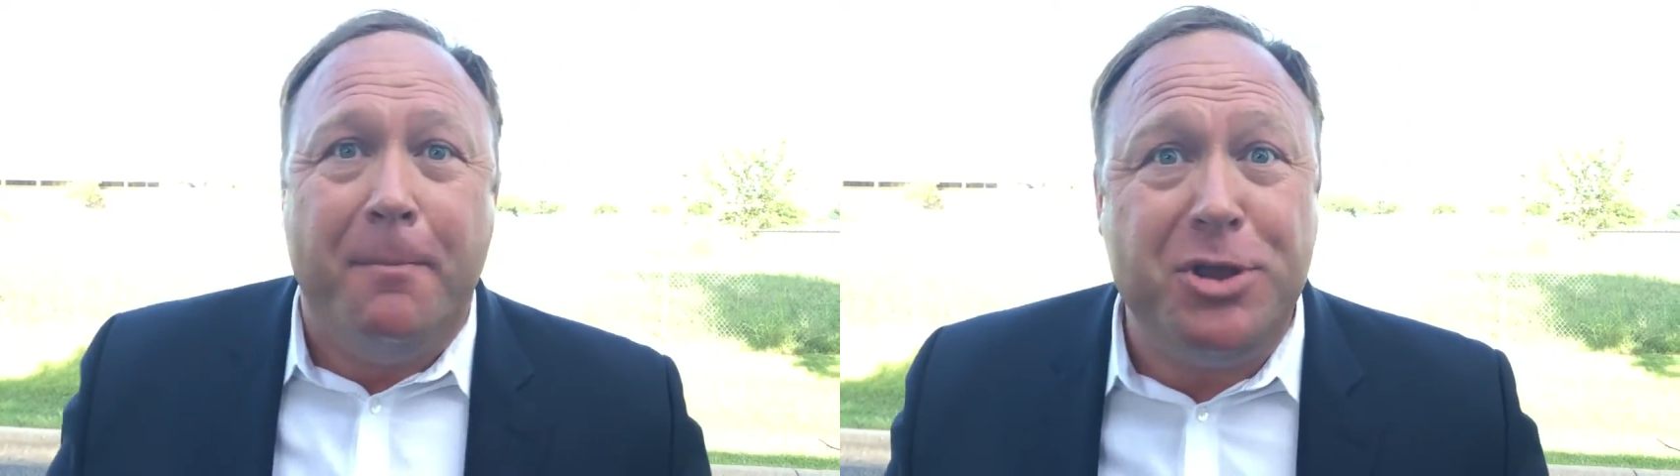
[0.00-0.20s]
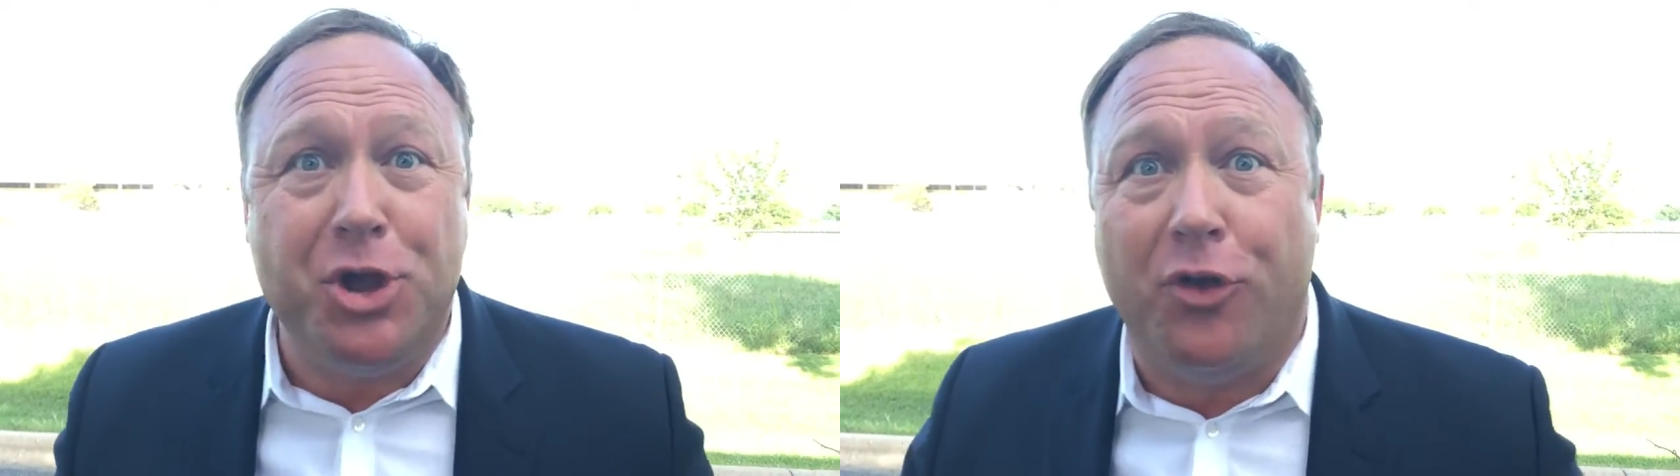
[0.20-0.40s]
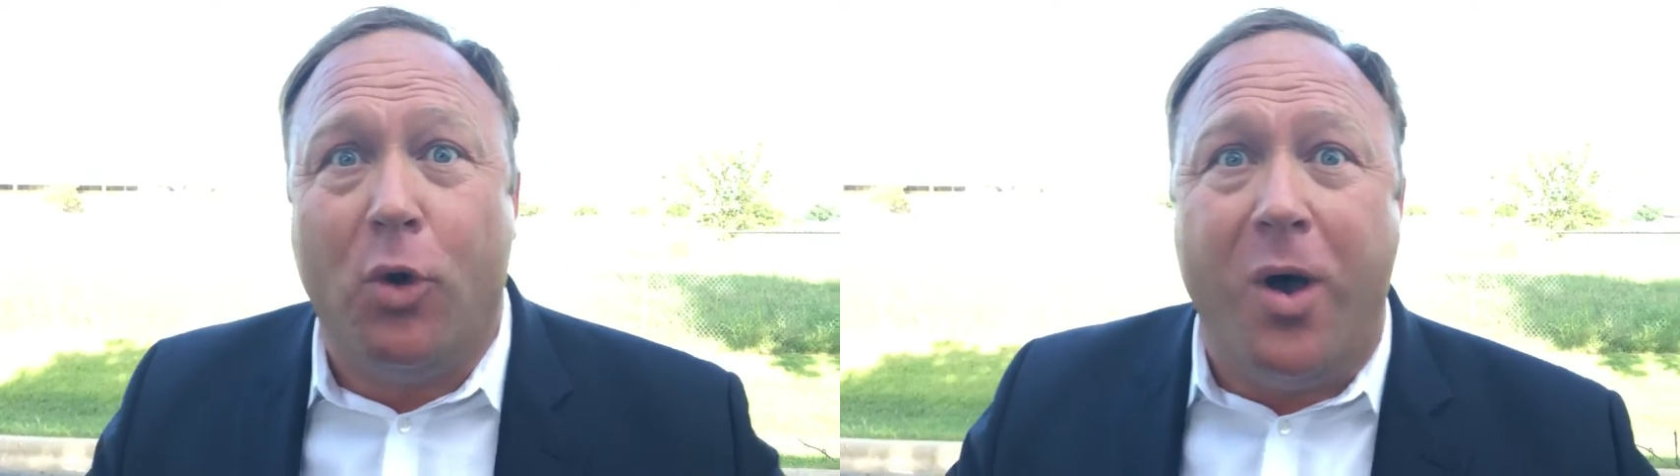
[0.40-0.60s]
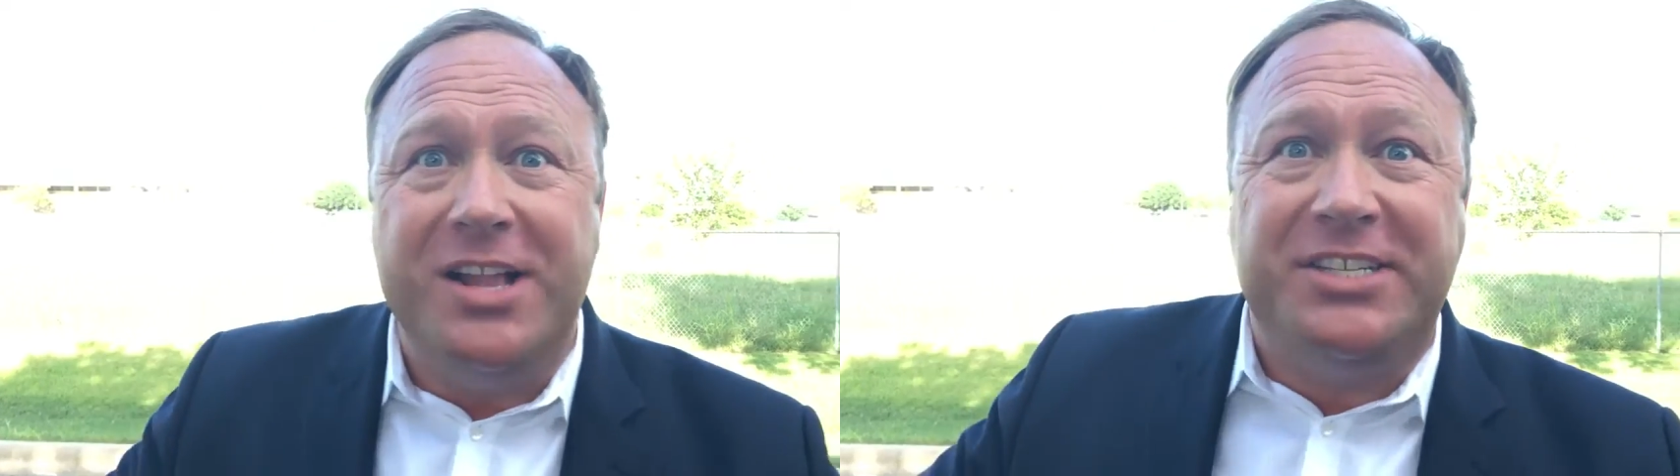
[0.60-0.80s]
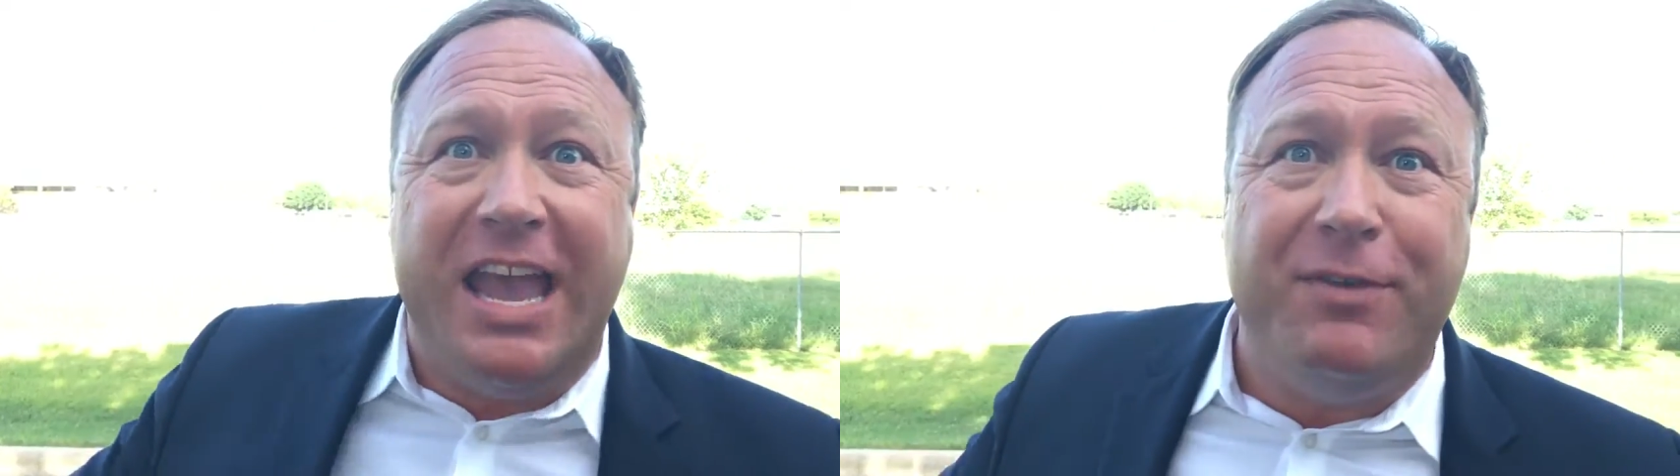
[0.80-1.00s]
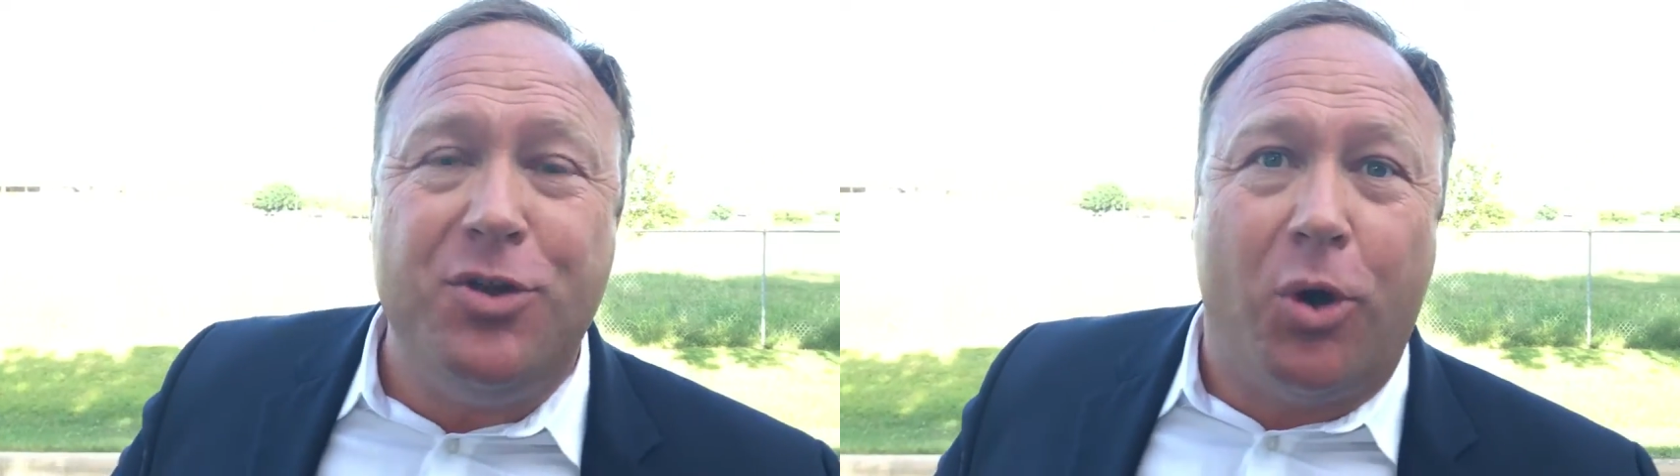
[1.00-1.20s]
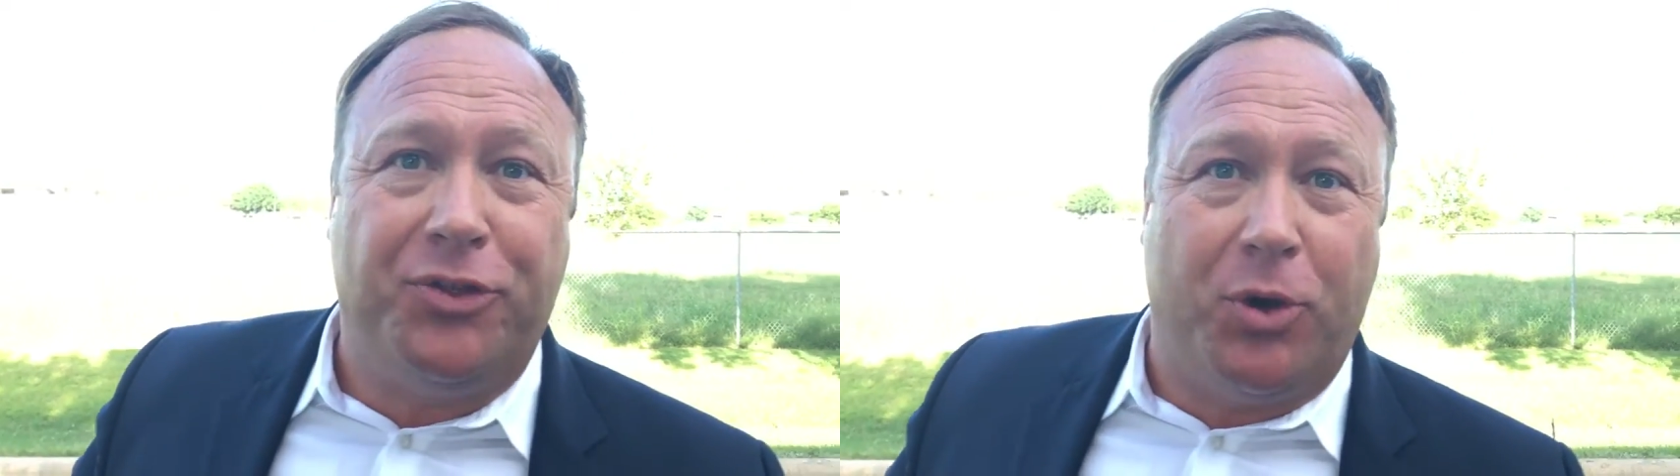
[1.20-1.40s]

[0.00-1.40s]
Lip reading: but you're the ones giving North